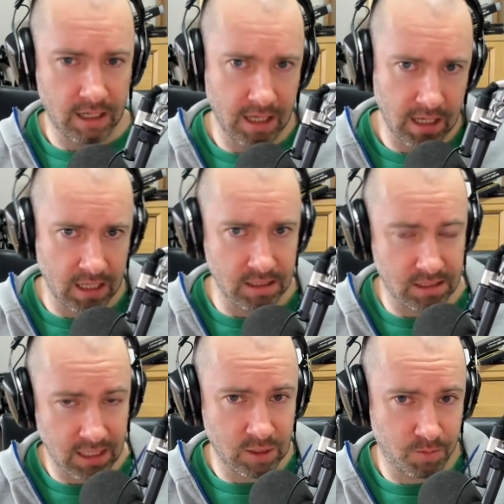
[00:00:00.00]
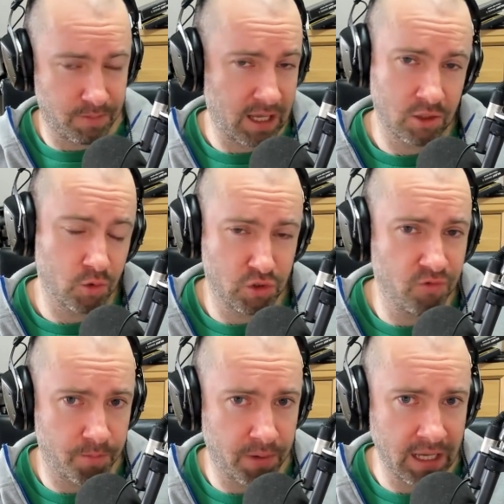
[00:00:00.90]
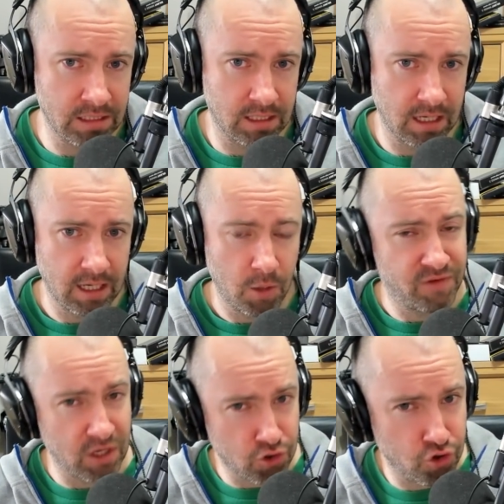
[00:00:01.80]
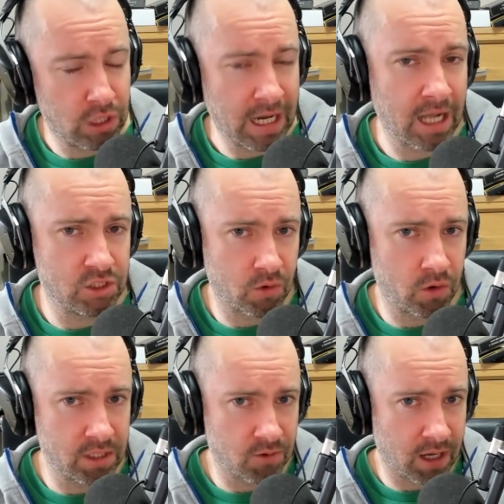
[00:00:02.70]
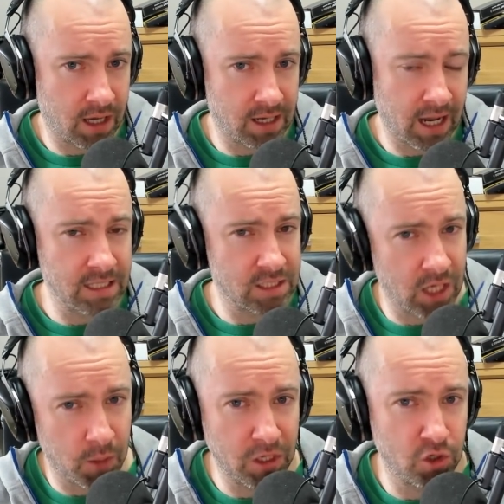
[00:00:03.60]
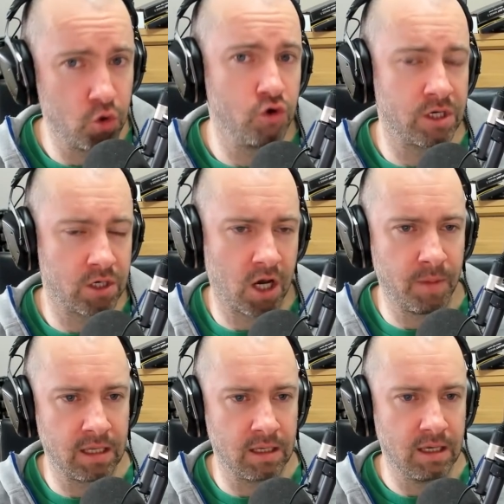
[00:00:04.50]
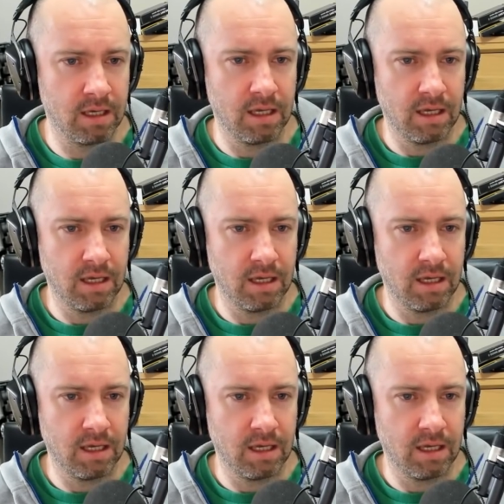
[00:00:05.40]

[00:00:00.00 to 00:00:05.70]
market is expect, you know, it's overpriced. We've got new cars on the horizon, and we know they're coming.